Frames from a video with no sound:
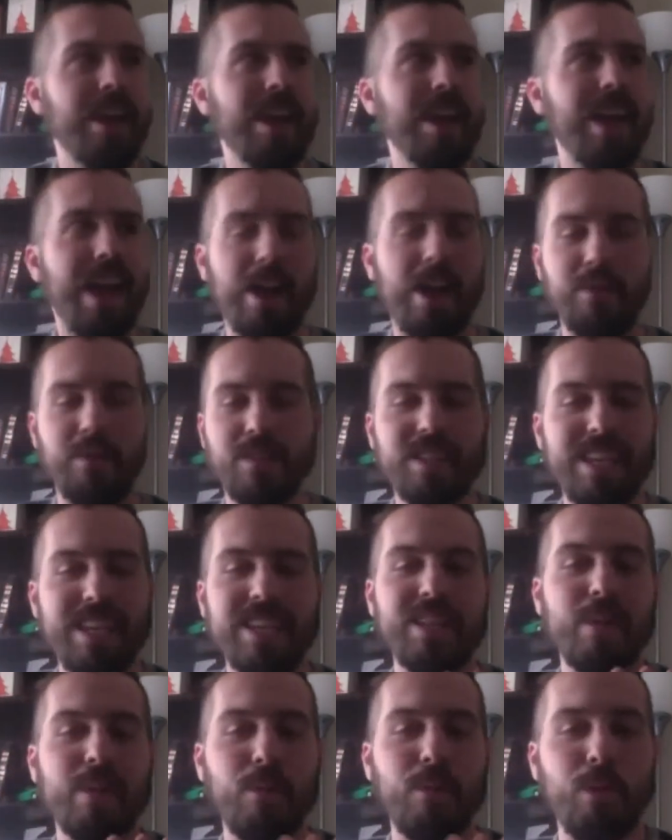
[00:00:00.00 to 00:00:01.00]
I've
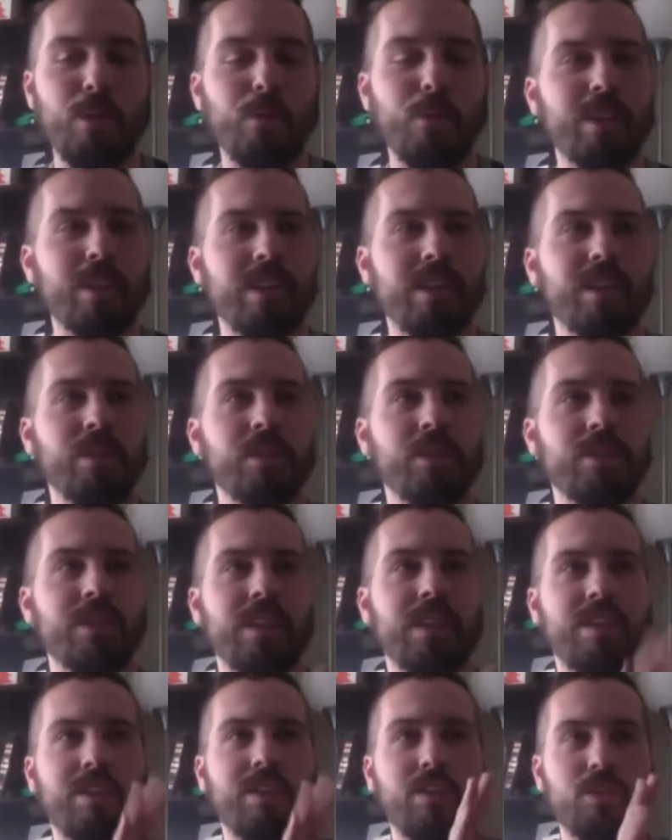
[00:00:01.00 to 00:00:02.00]
seen them where they're ridiculous.
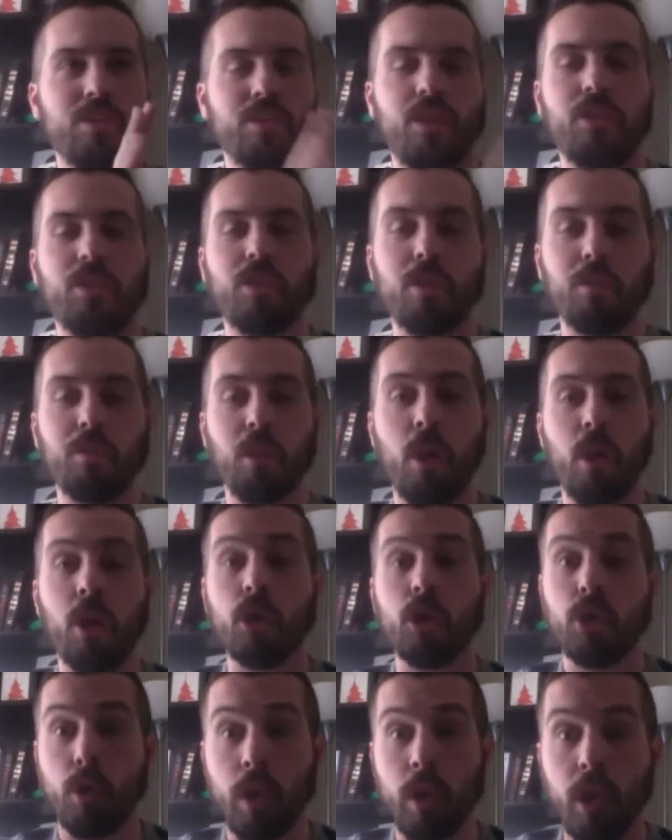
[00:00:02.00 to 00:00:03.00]
Like, they'll start their
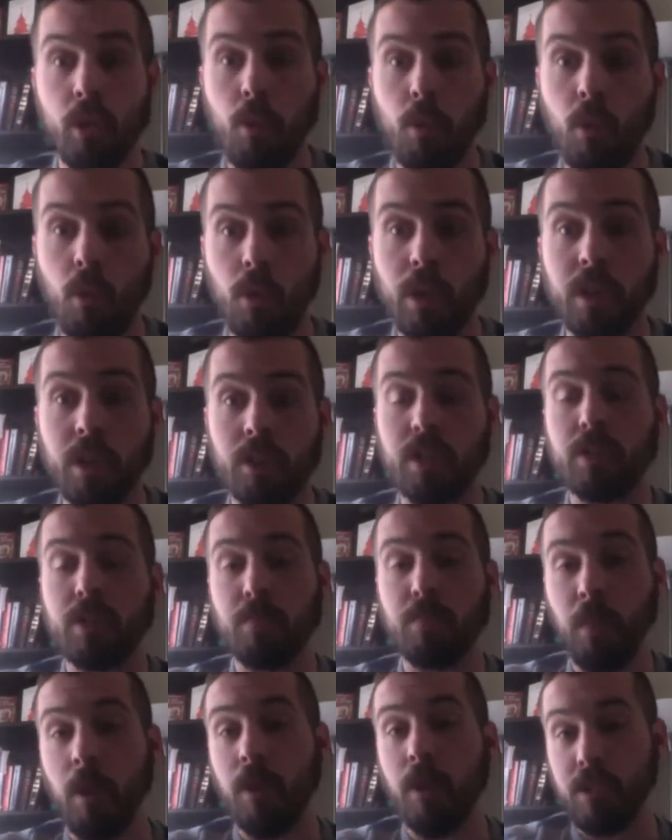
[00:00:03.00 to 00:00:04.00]
blog, trigger warning, this
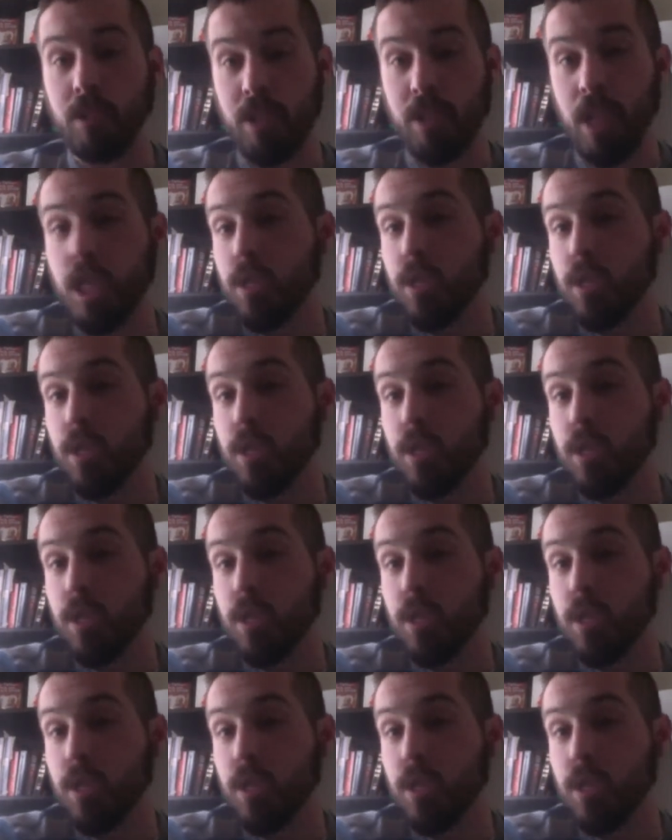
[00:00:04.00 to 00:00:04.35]
blog contains